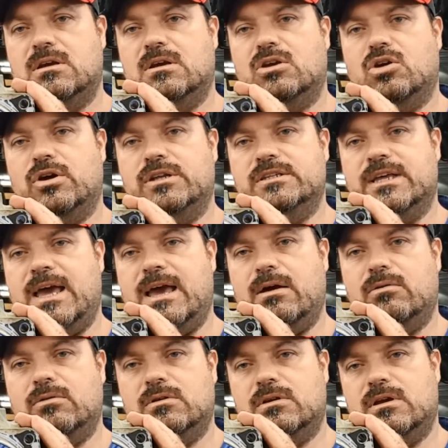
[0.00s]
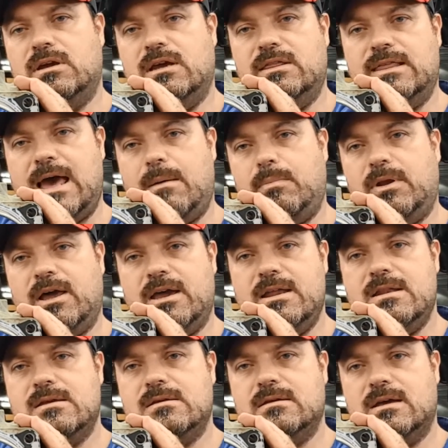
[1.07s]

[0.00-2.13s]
going down in that plane,